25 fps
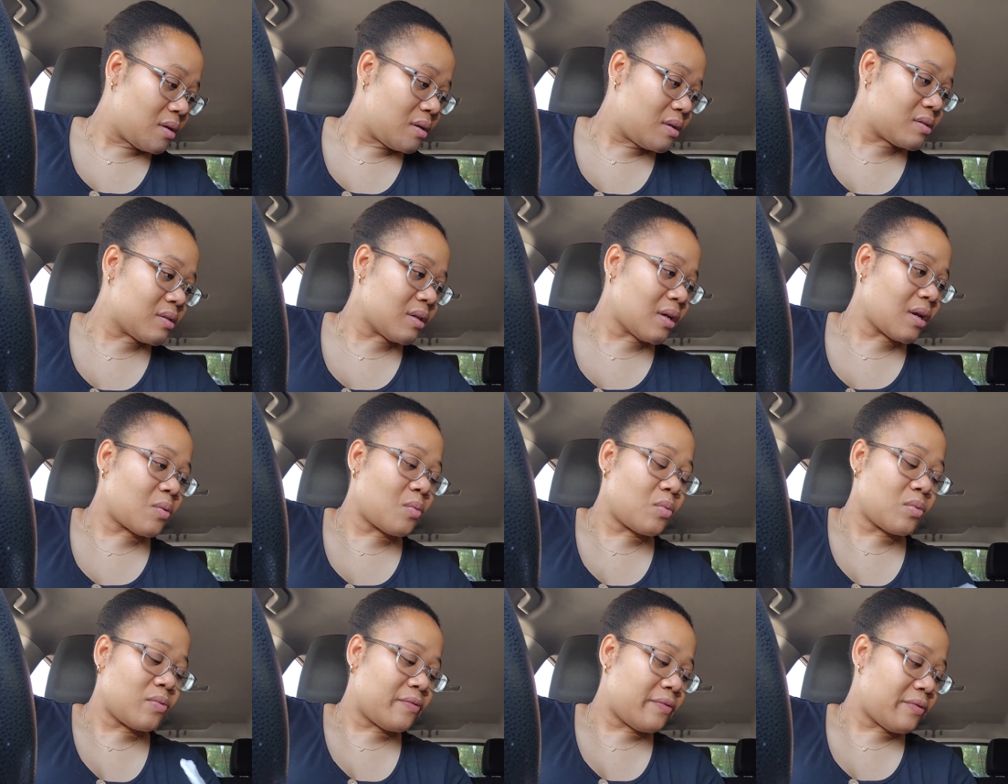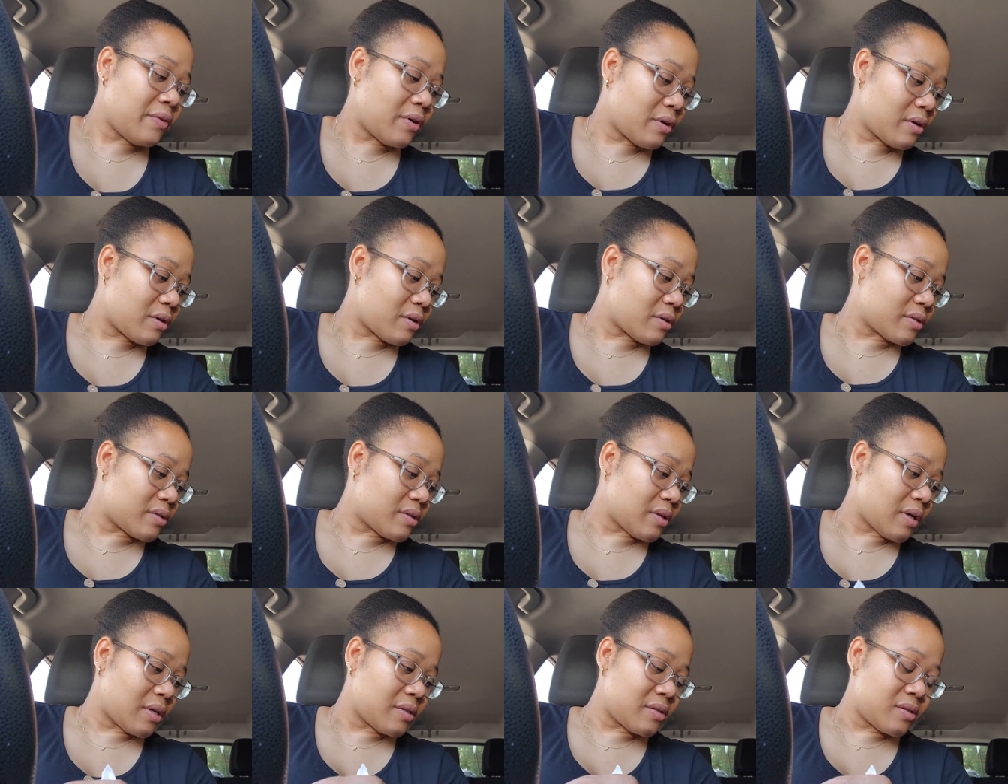It's like
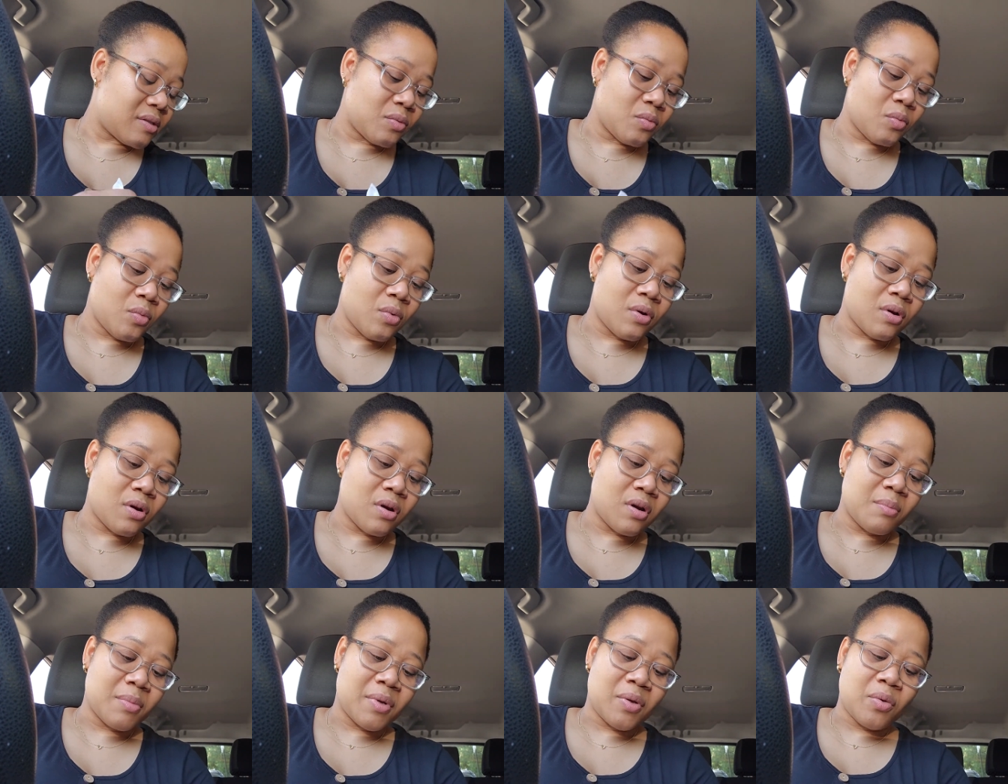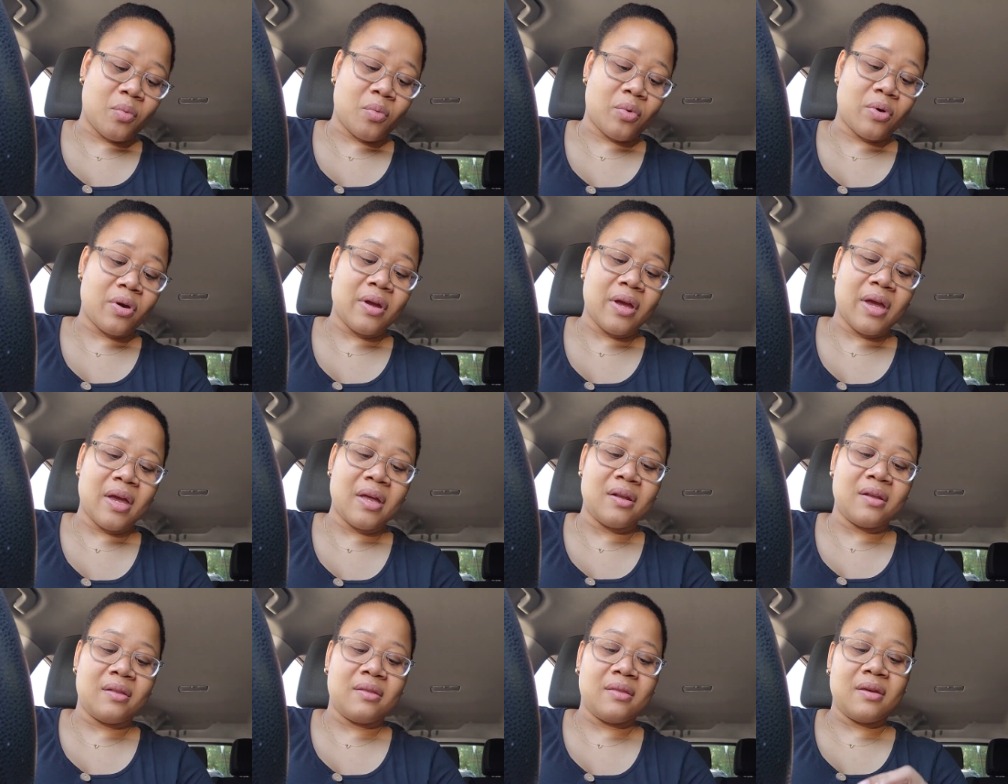Florida's nice and warm, and we're
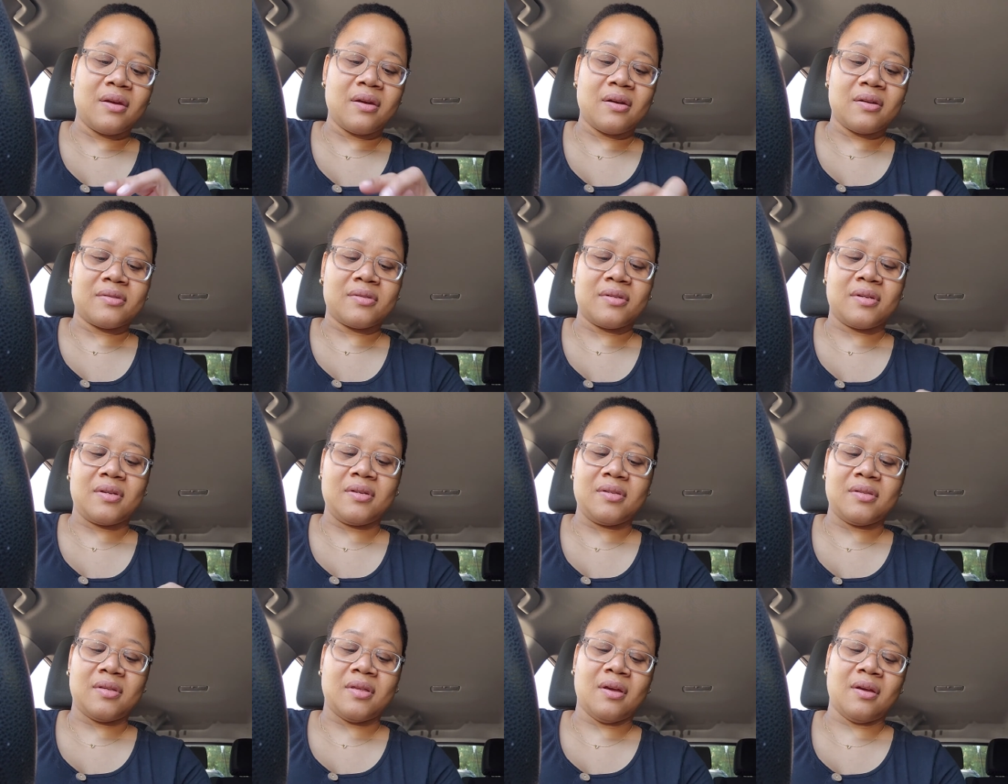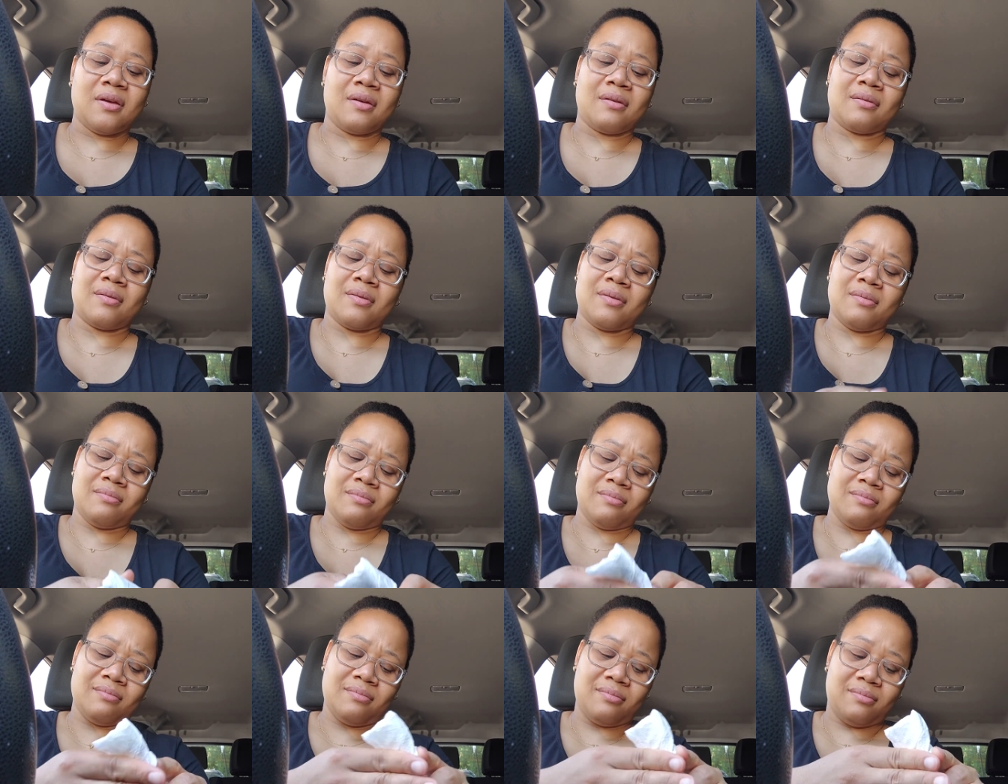heading there, so it's like
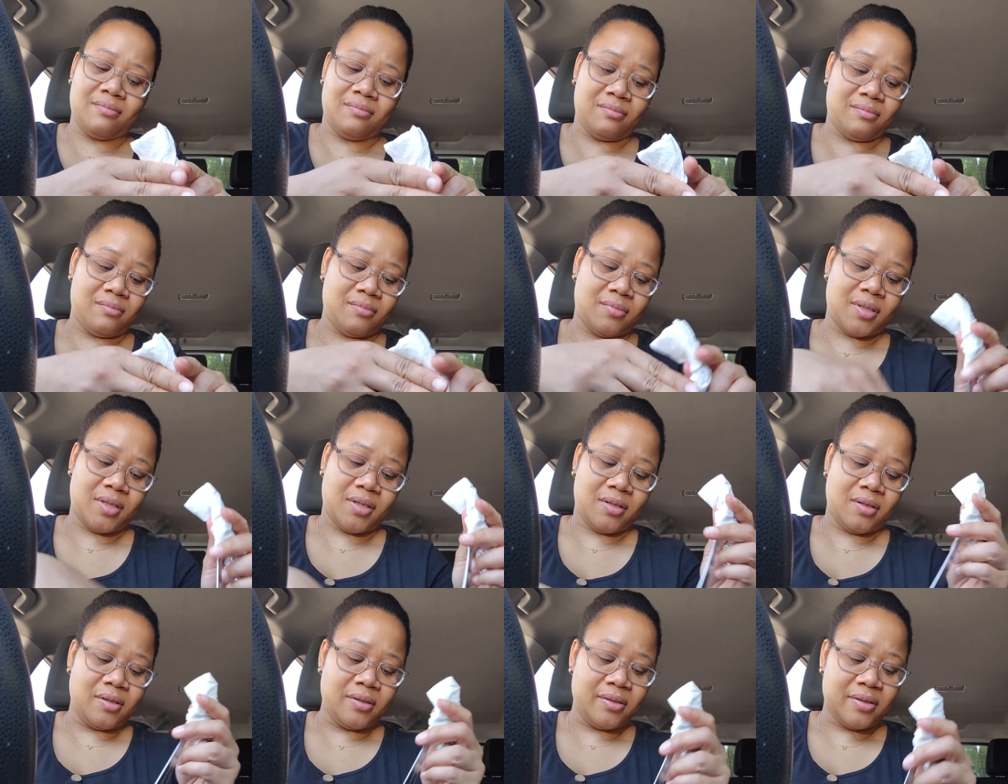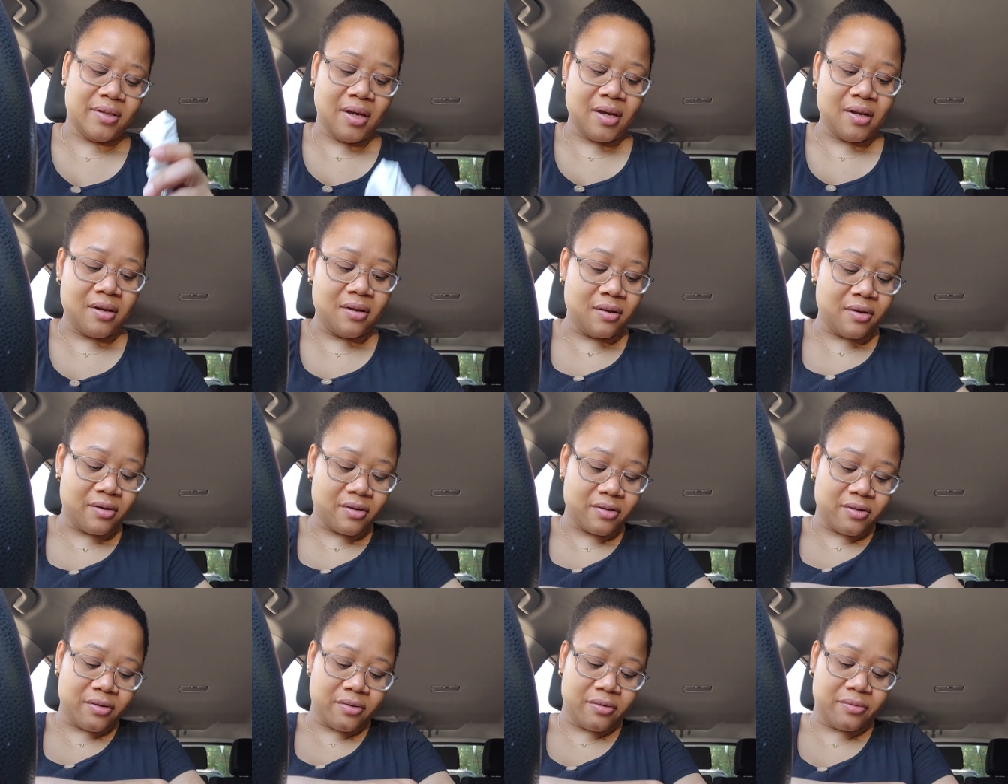he's heading
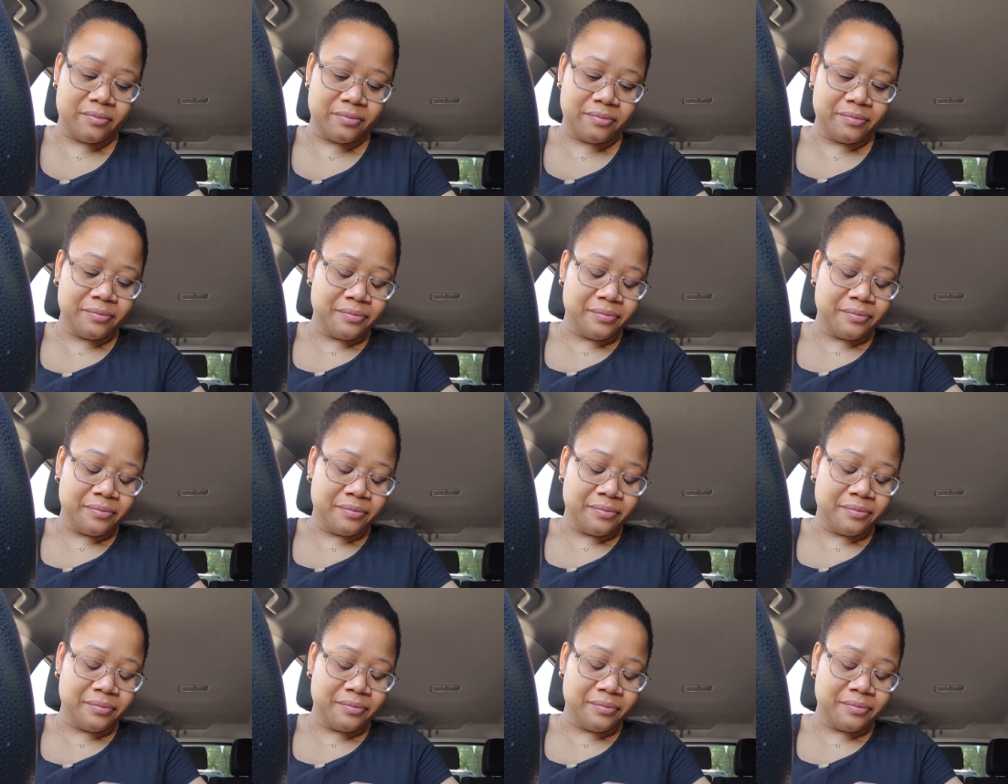there too.